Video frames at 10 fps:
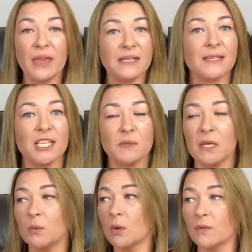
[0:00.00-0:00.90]
then say to
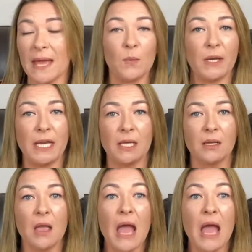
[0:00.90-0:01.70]
me, well, that week.